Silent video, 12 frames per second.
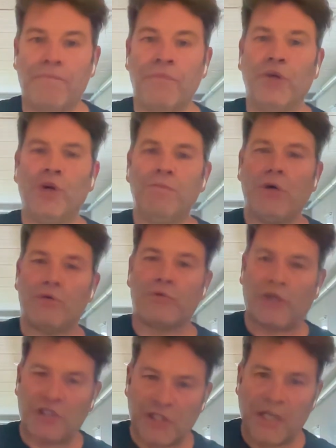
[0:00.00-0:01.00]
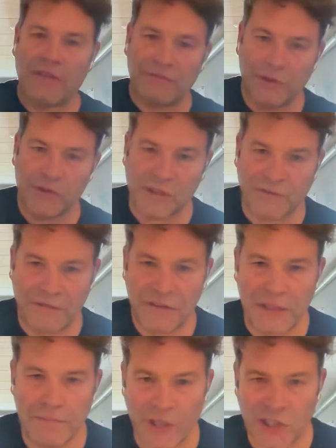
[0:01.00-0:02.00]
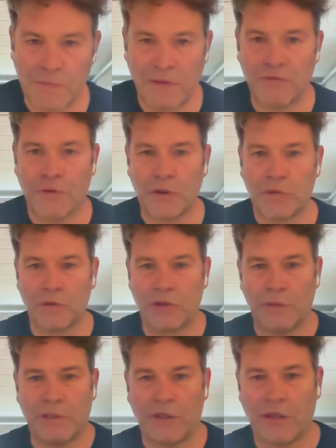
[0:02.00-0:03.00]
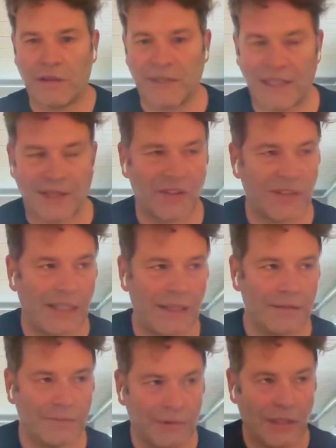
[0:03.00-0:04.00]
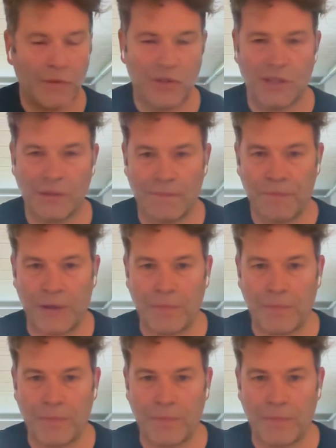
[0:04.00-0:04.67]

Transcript: No more rush telephones 15 minutes before going on antenna saying there is a